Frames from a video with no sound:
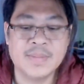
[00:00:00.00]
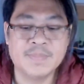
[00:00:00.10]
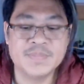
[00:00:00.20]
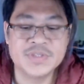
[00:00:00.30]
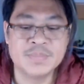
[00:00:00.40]

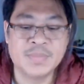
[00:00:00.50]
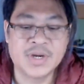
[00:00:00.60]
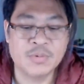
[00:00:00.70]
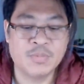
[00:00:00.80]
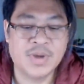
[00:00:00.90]

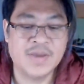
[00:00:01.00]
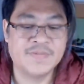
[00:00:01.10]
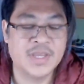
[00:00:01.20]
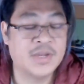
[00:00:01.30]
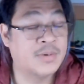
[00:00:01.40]
smart
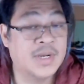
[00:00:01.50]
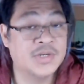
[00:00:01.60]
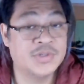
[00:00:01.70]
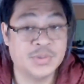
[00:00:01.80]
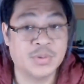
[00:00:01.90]
Wi-Fi
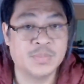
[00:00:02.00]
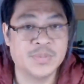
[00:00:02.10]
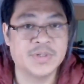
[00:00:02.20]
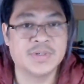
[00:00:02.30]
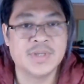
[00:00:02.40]
garage door
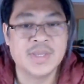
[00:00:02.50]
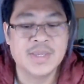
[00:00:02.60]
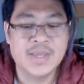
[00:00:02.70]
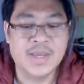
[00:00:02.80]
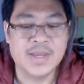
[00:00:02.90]
opener.
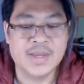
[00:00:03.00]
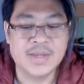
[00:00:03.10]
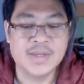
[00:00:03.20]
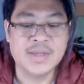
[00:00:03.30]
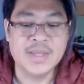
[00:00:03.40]

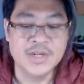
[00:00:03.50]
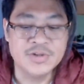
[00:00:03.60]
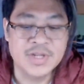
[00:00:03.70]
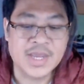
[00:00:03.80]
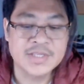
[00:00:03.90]

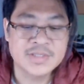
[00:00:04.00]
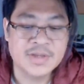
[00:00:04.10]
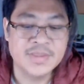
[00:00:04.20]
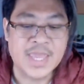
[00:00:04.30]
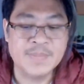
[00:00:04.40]
Initially, I
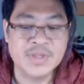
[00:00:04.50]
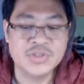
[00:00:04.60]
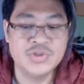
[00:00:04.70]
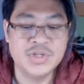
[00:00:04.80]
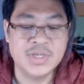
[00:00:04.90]
saw the
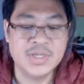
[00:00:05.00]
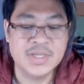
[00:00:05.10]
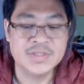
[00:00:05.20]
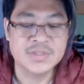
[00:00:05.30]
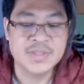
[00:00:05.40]

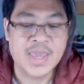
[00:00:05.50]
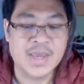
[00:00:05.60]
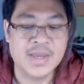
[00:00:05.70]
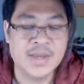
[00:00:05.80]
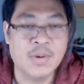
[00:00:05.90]

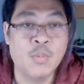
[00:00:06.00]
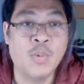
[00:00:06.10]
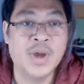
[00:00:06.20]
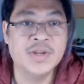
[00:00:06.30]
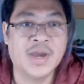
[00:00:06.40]

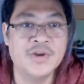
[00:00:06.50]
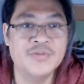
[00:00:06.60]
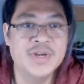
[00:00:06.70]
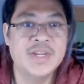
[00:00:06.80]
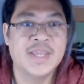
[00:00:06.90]

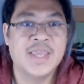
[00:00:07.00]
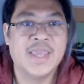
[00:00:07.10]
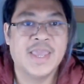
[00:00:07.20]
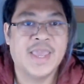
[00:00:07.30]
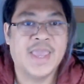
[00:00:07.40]
MSG100,
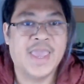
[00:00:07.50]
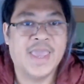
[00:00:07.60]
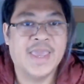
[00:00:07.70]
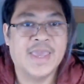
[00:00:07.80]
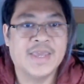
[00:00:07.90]

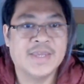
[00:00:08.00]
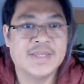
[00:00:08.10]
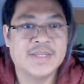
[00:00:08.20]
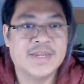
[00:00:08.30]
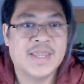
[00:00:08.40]

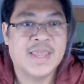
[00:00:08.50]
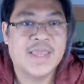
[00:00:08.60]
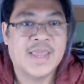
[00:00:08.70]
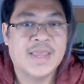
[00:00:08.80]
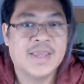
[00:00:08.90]
and
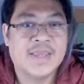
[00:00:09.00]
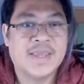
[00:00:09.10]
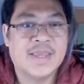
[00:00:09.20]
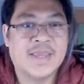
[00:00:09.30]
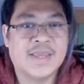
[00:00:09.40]

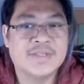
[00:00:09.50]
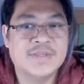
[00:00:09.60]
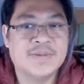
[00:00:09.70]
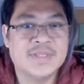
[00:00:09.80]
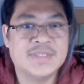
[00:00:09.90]
as
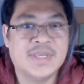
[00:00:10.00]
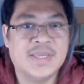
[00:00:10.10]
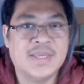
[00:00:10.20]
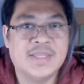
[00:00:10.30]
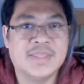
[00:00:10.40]
you can
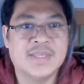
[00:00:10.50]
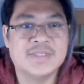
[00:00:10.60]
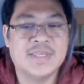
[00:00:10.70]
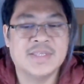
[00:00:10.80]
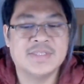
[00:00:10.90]
see,
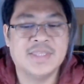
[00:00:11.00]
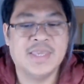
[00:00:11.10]
this is the